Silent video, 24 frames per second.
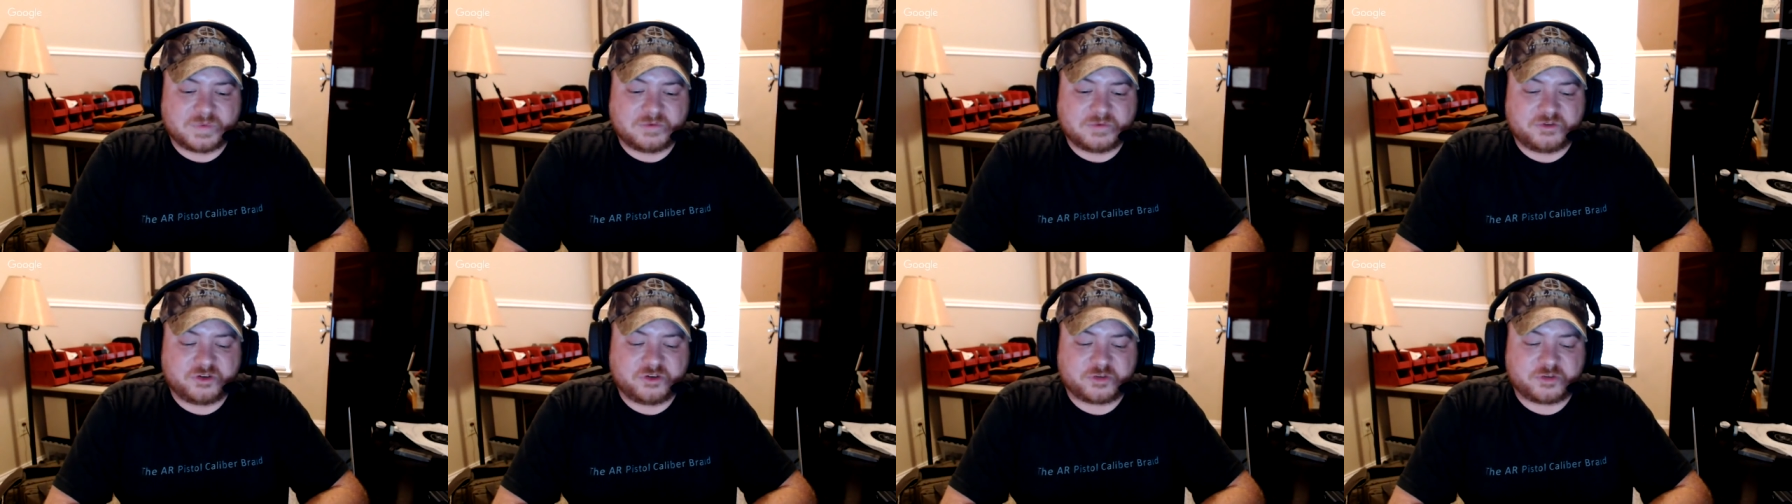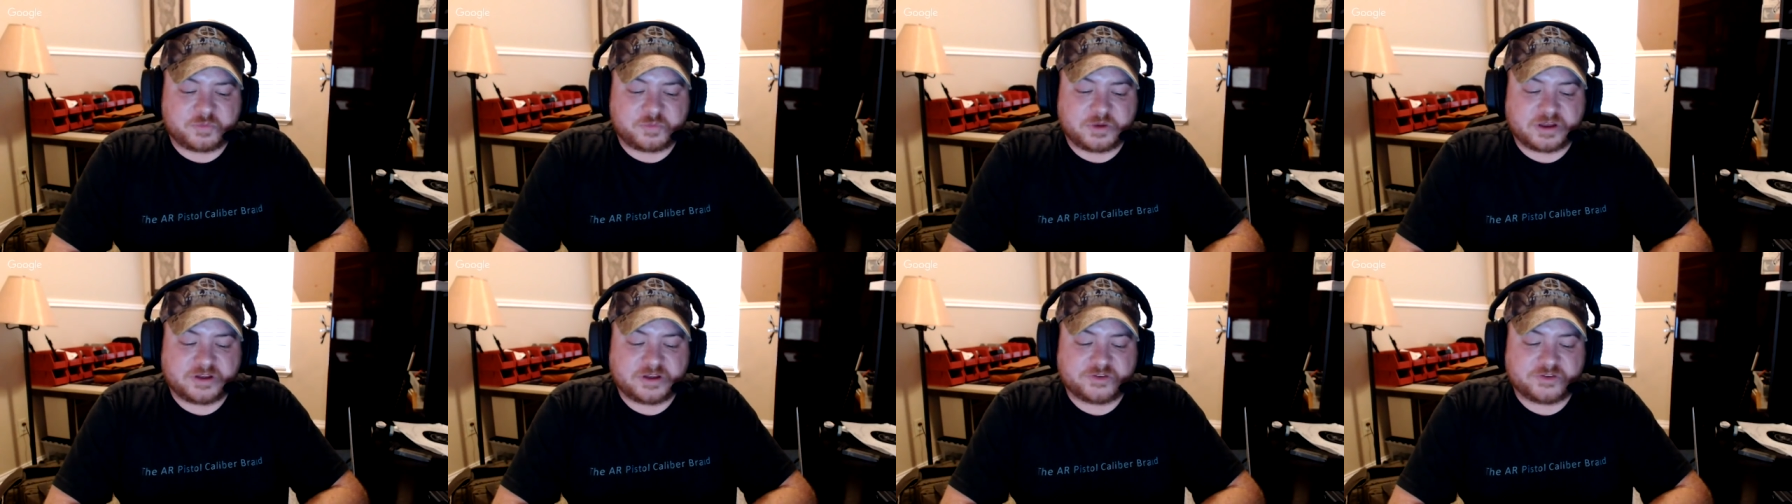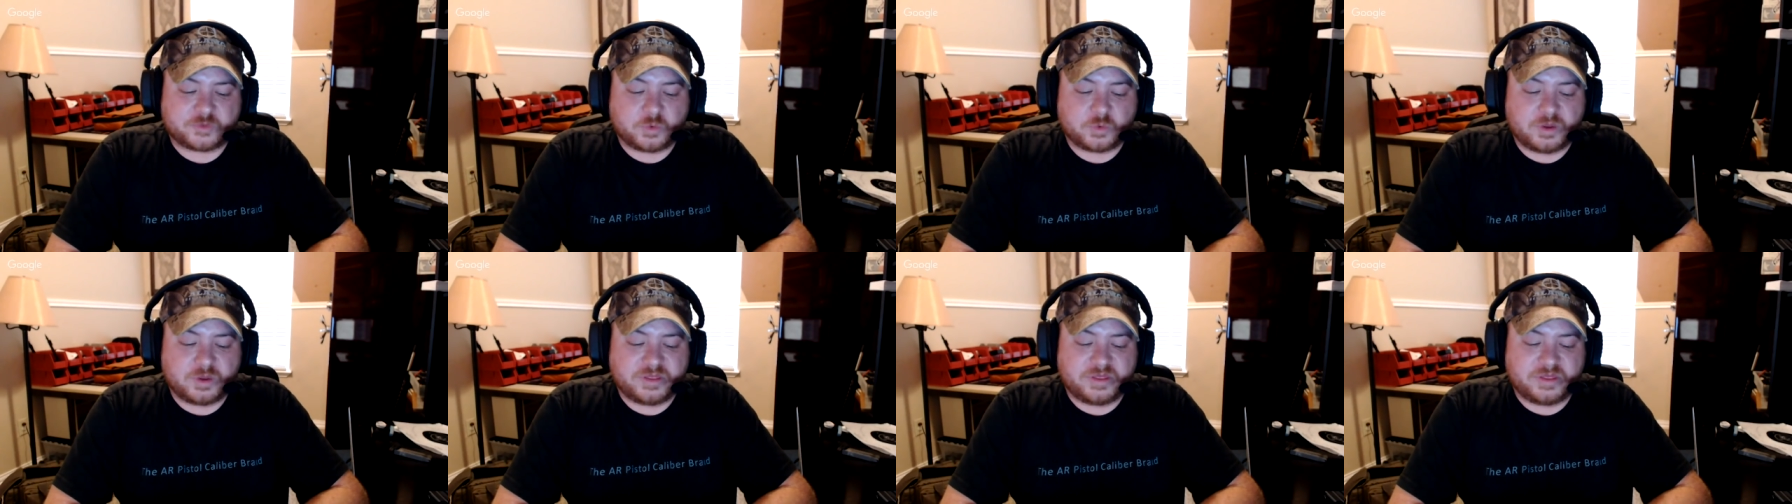just
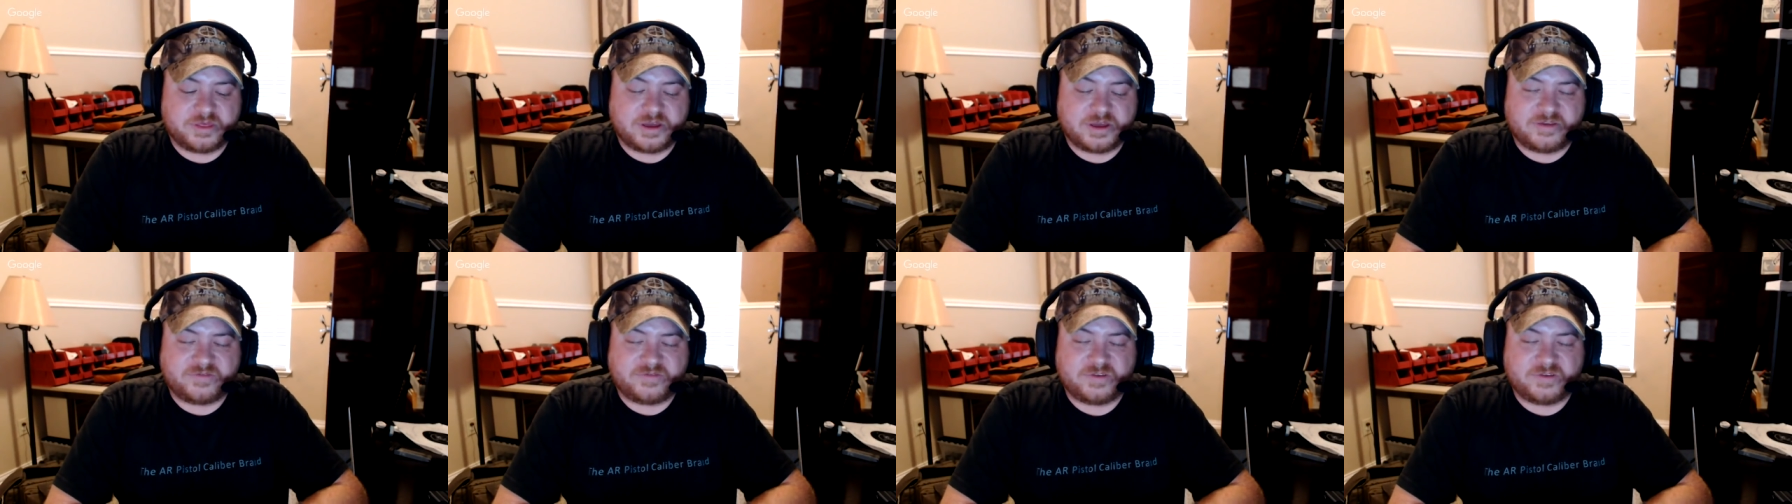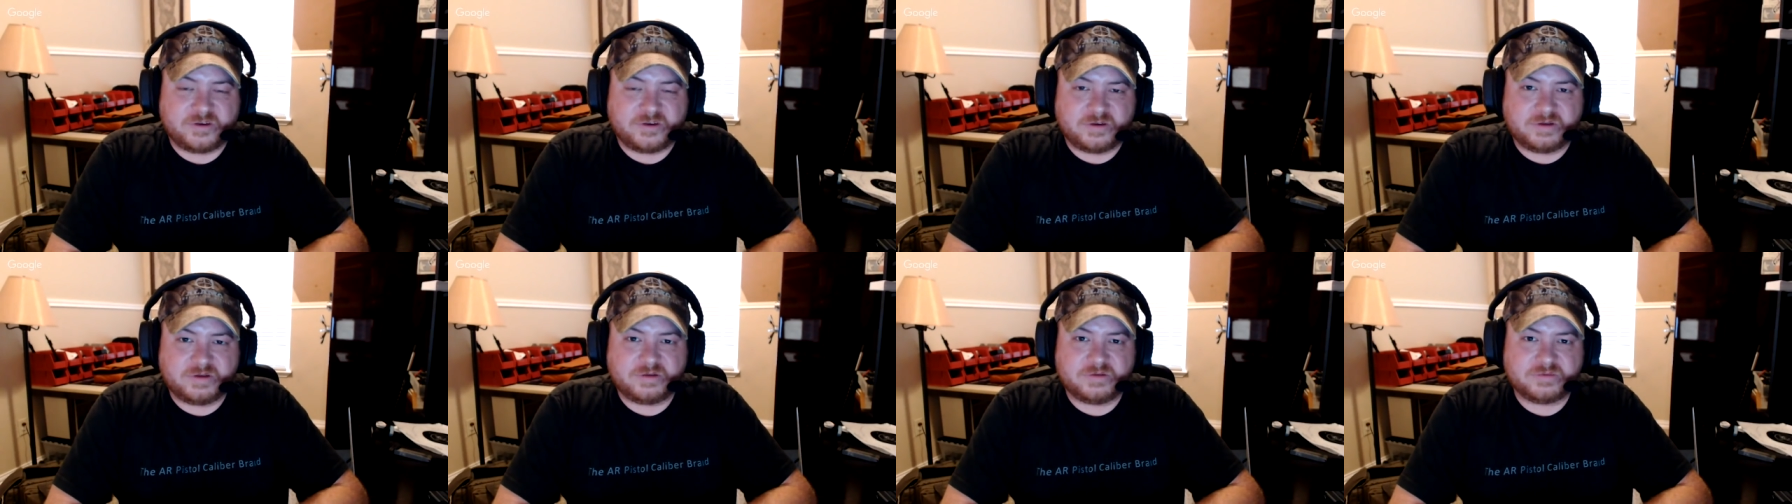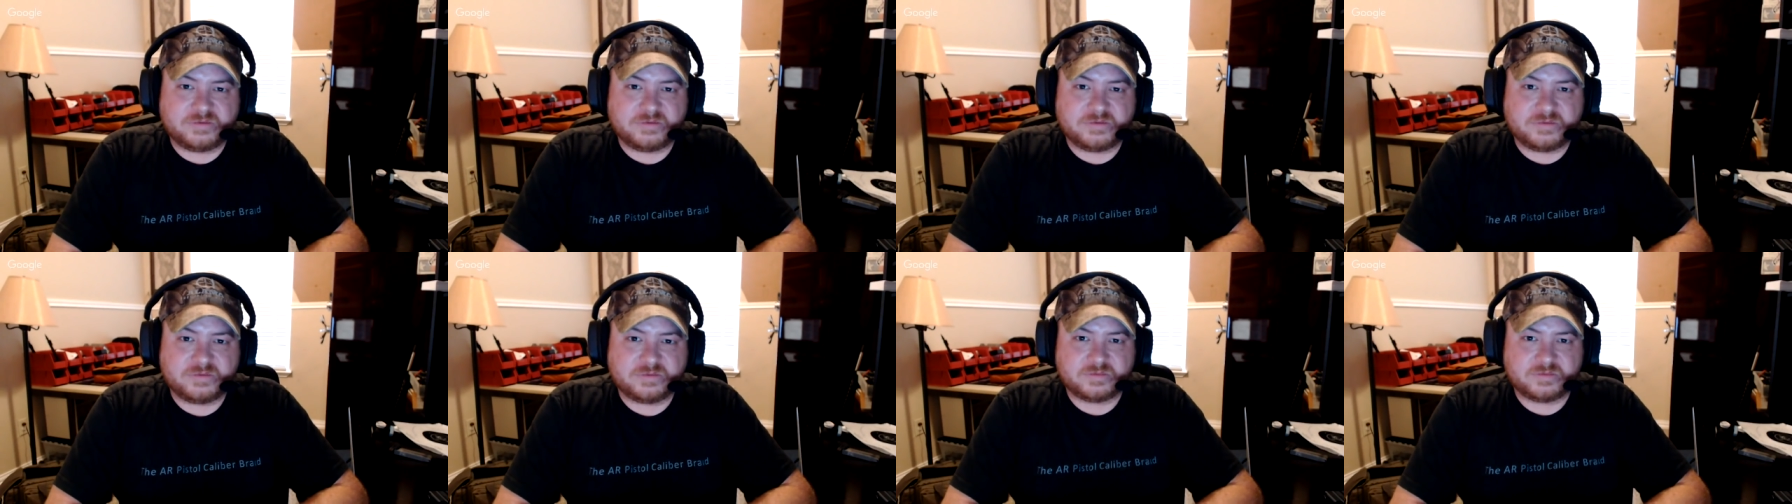because what they feel